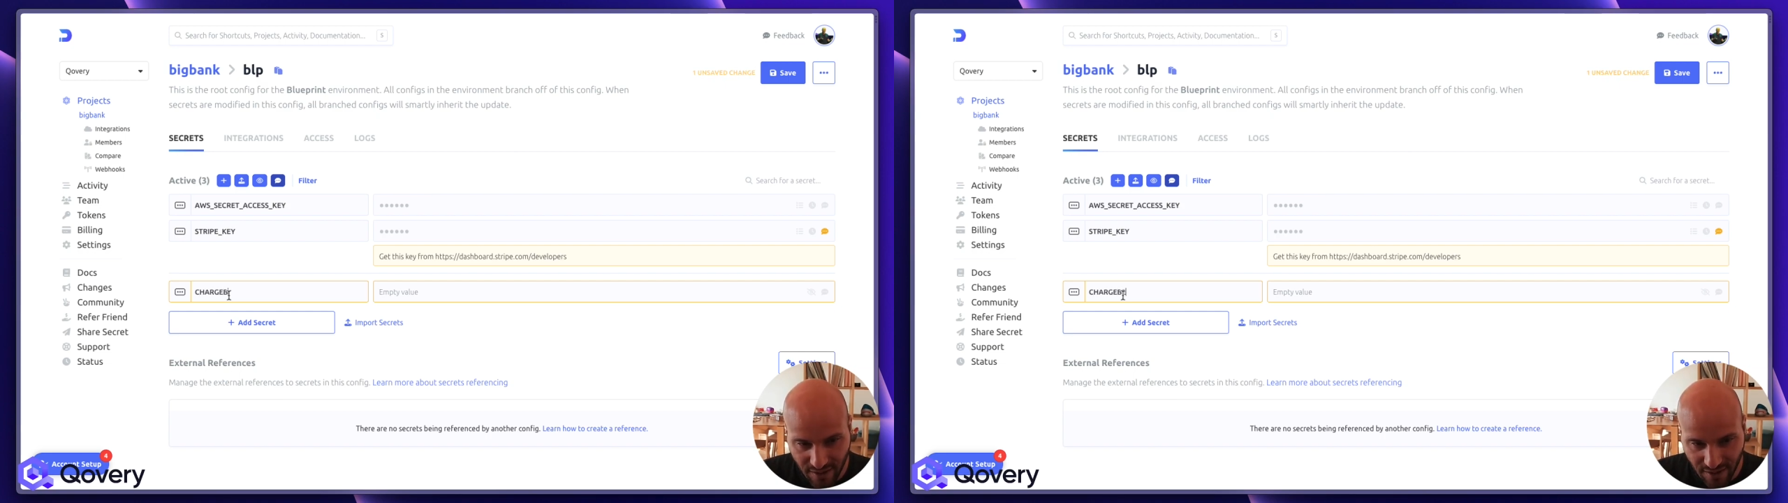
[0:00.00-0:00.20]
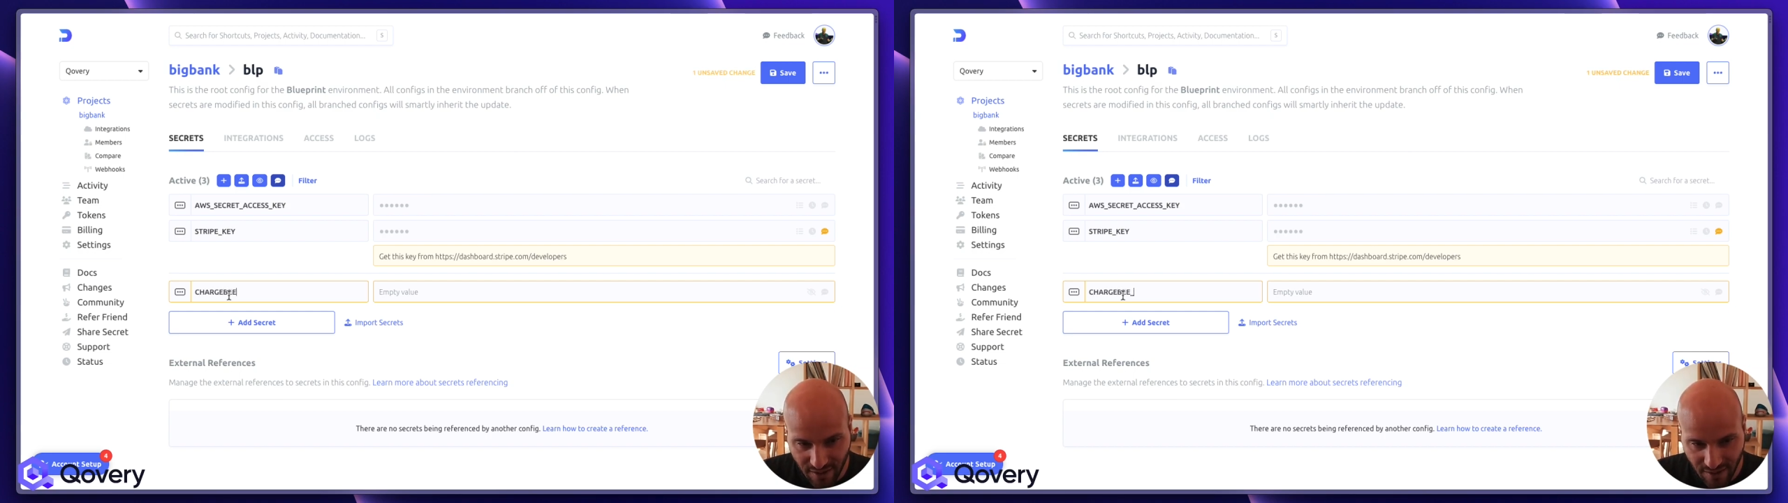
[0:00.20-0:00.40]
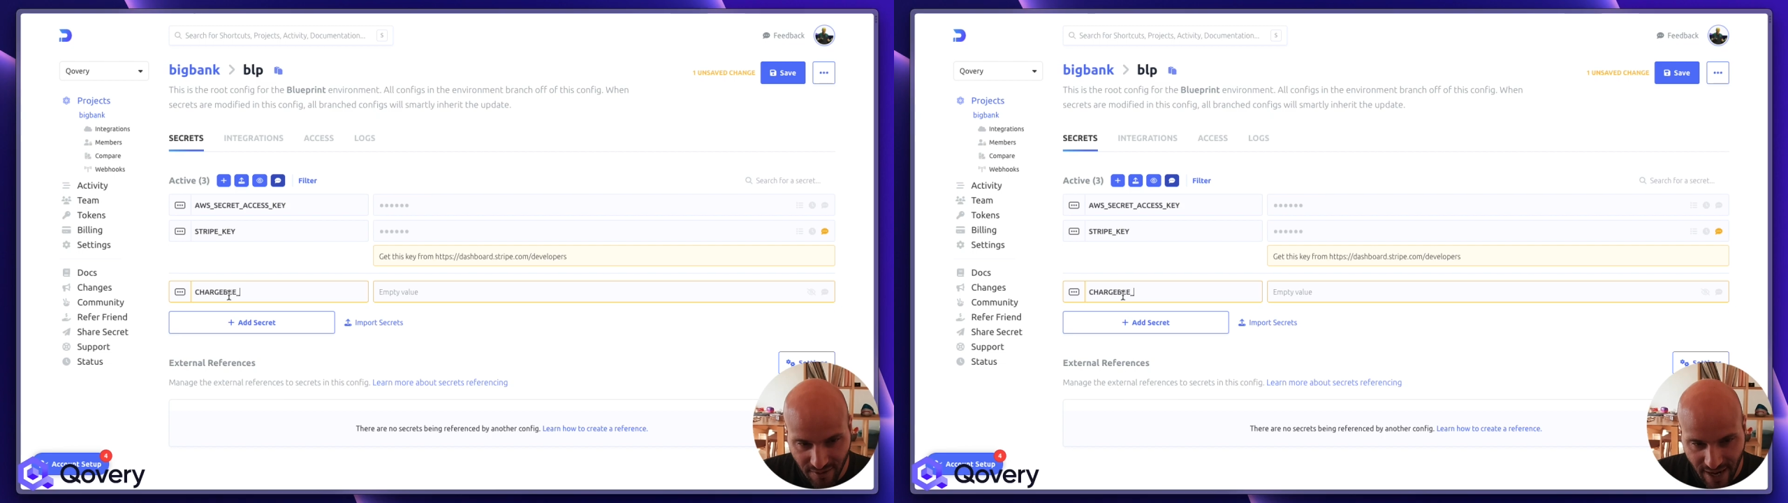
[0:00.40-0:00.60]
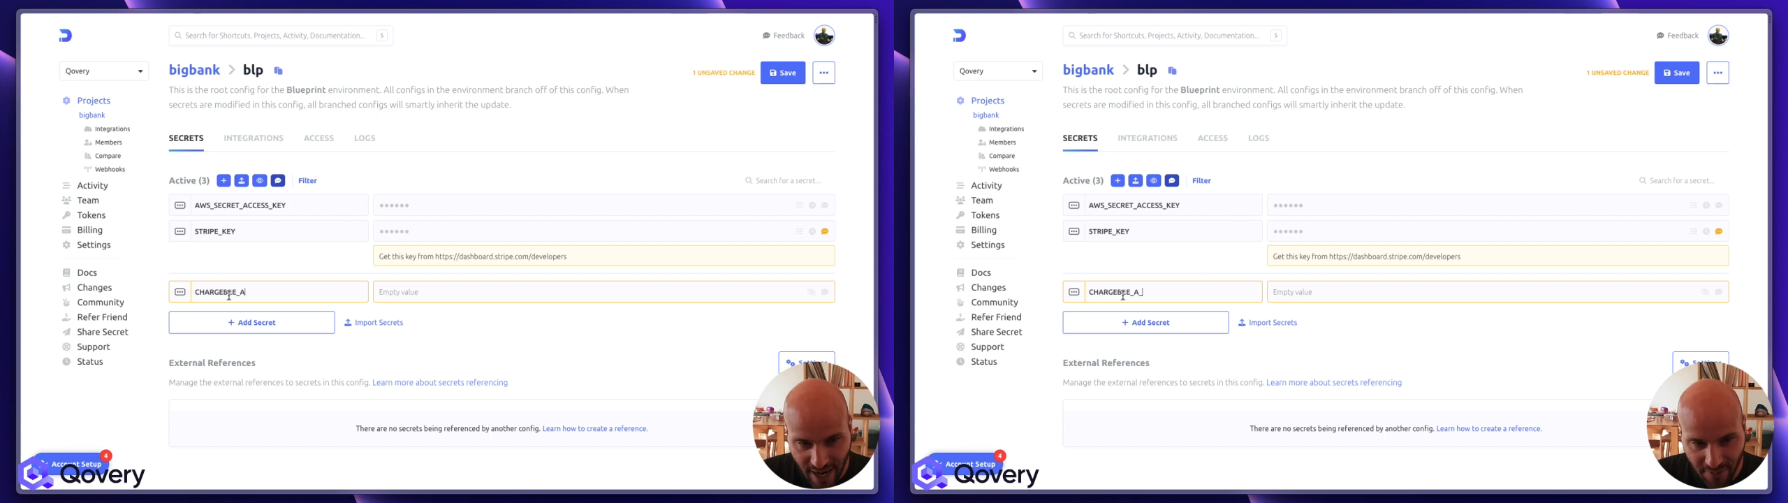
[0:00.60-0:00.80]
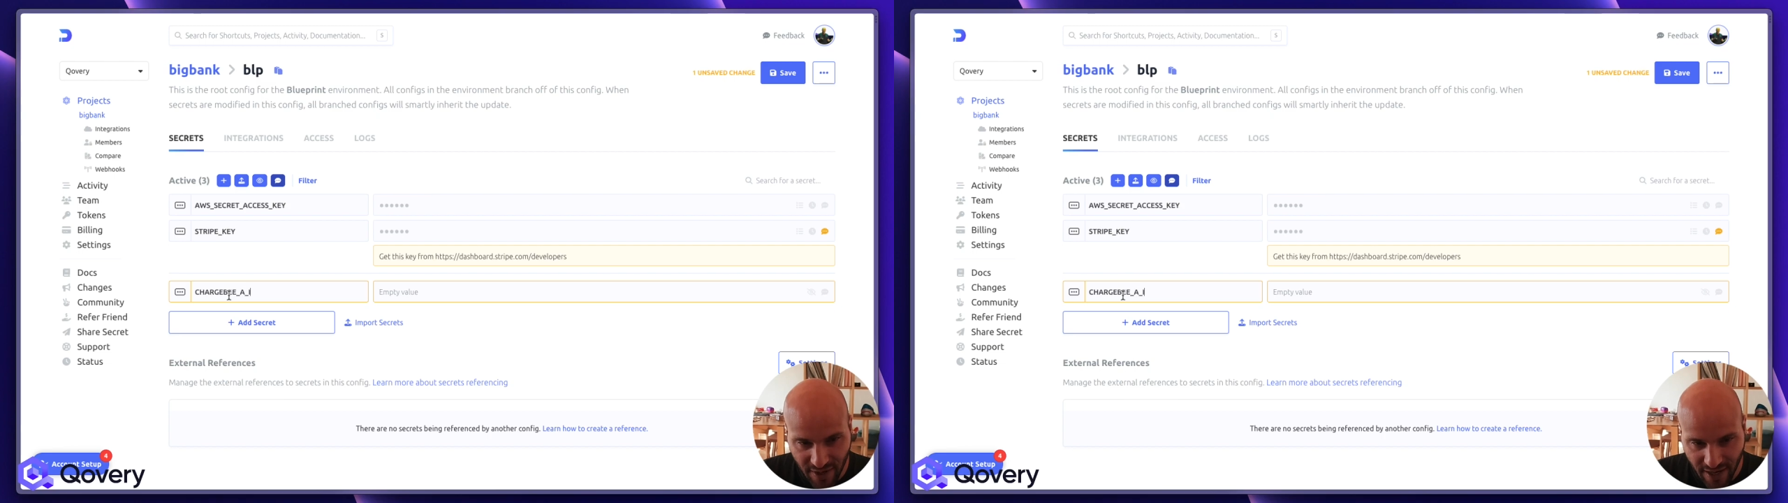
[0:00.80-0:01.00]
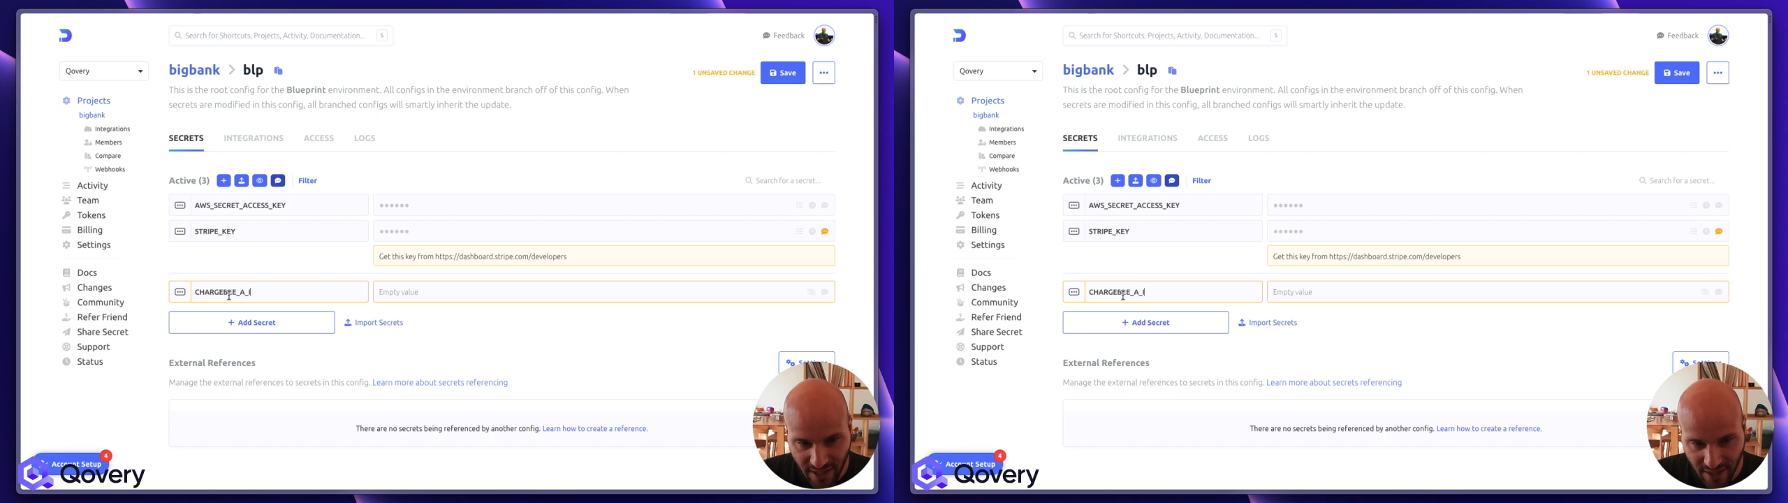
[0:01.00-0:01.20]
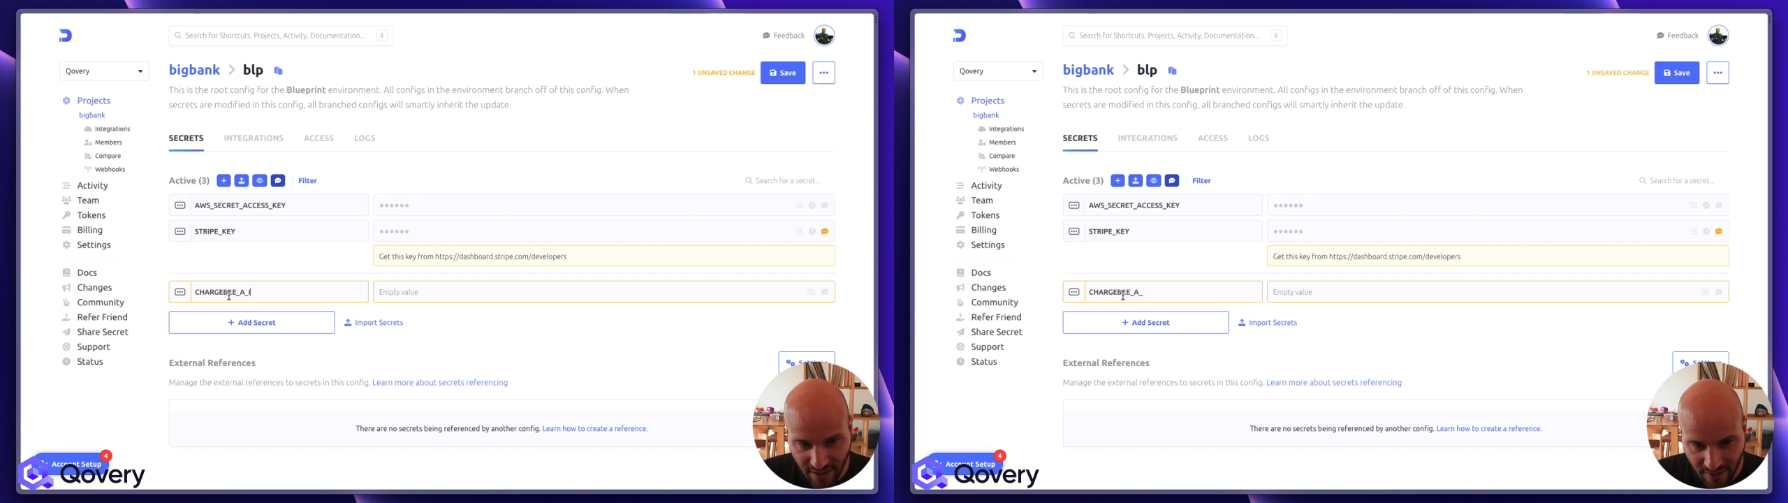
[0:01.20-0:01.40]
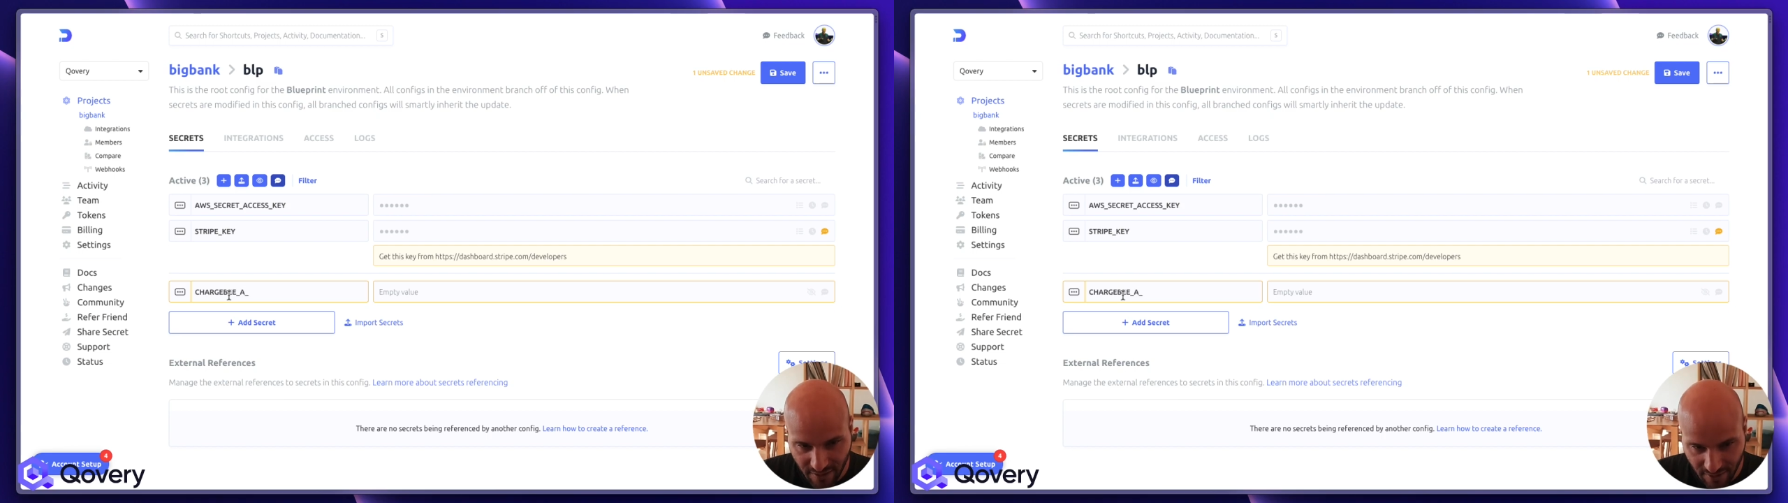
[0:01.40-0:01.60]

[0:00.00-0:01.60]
API key